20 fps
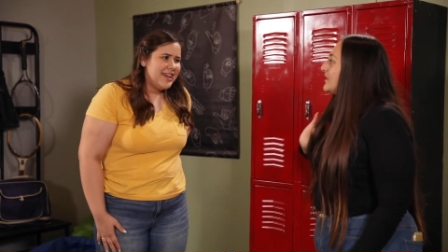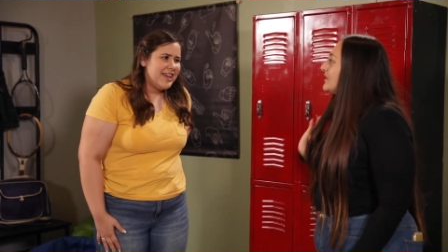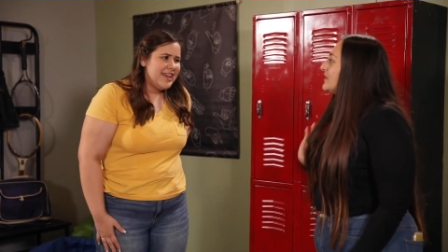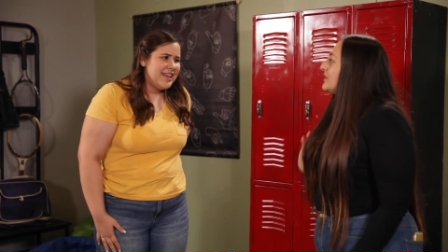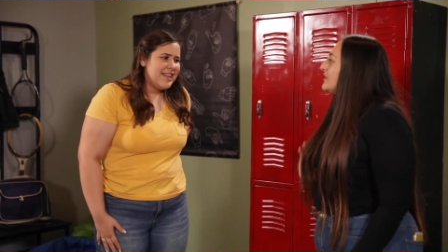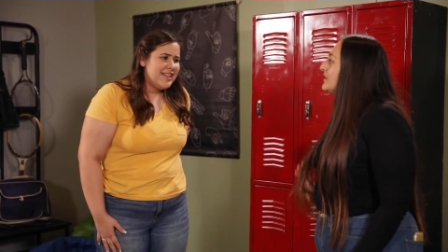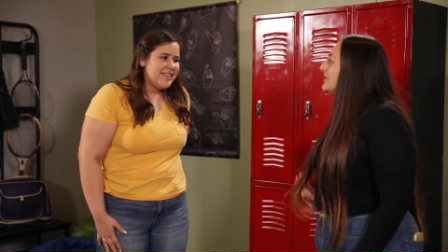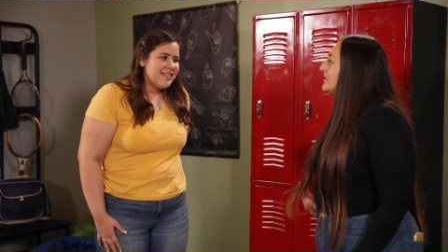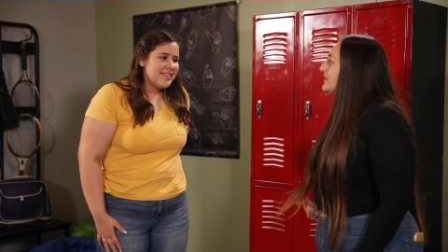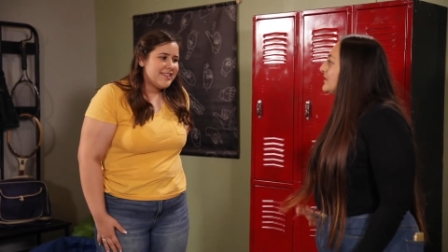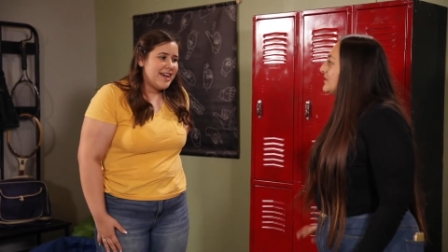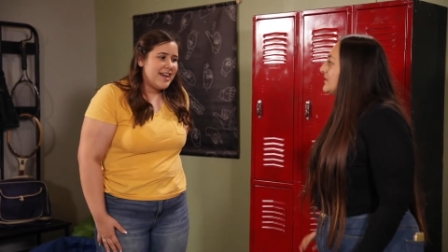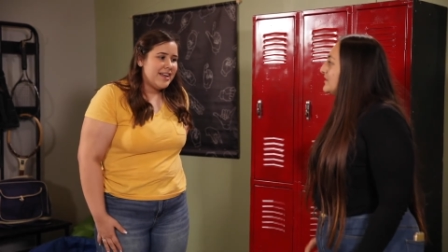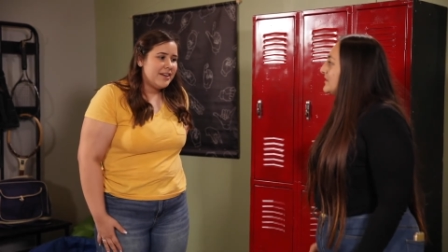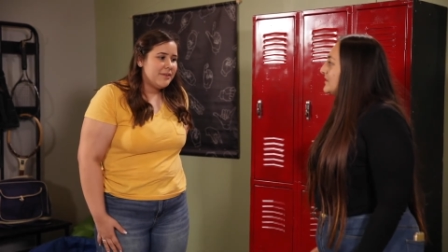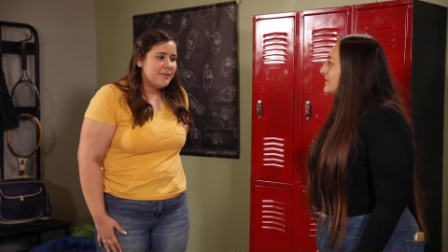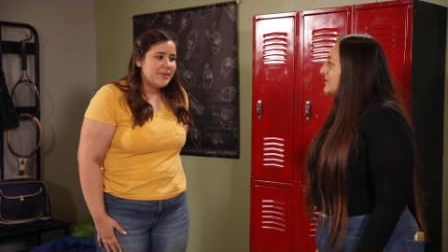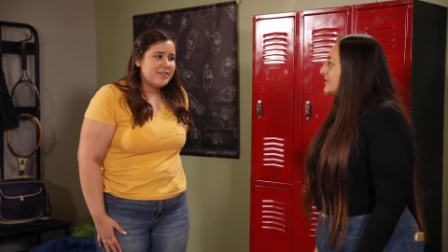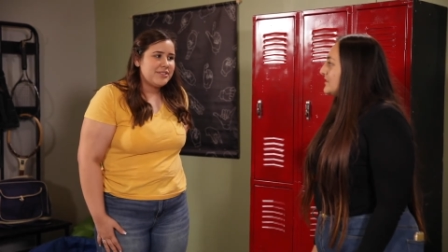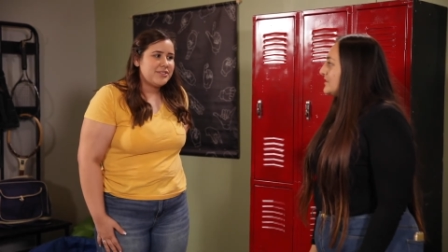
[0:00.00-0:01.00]
It's
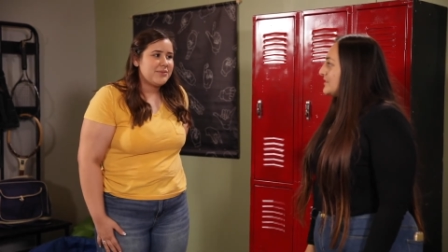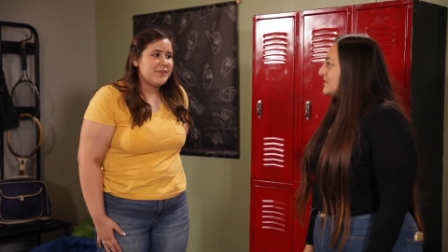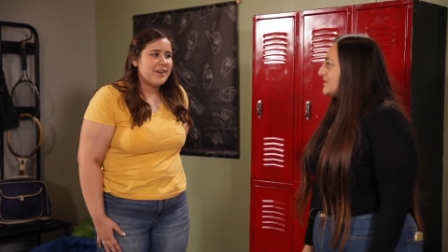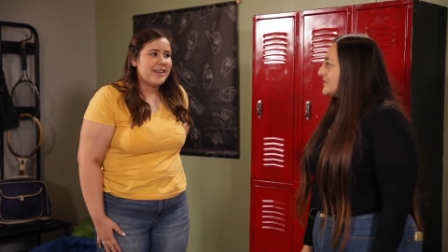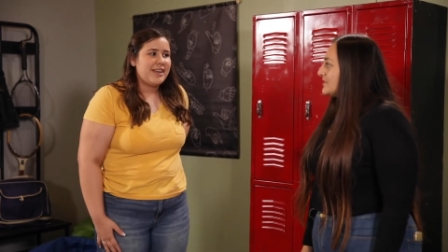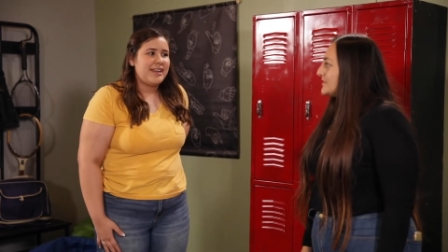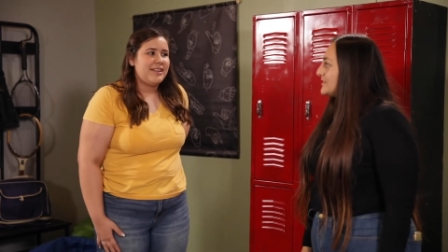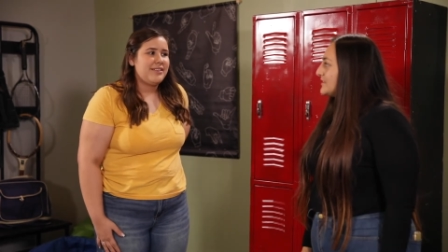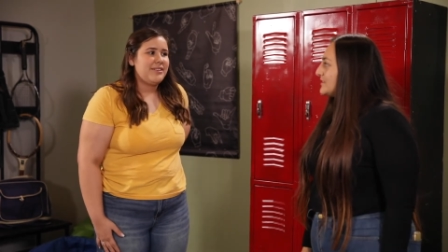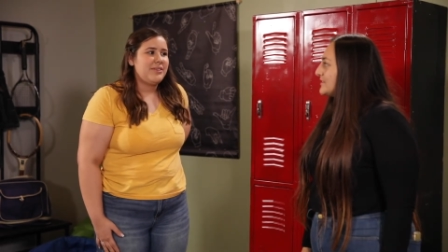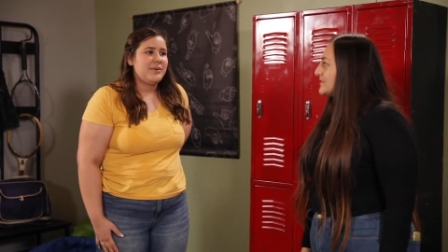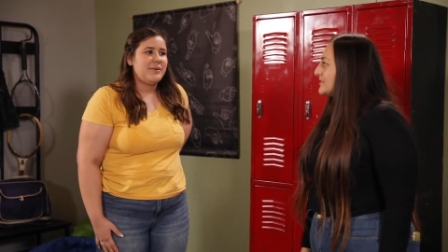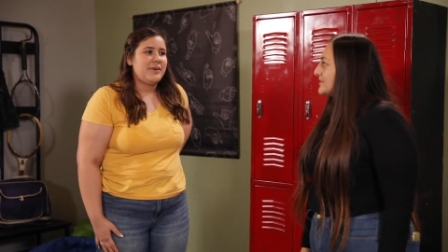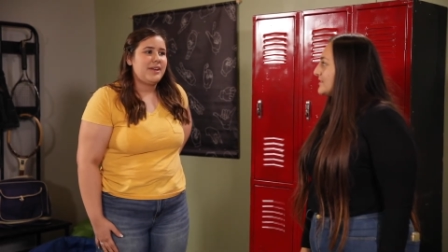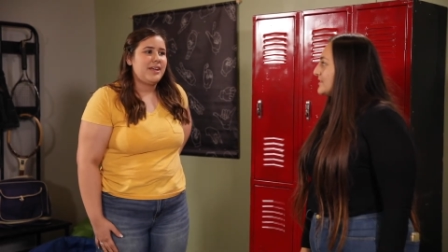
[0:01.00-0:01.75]
kind of weird just running into you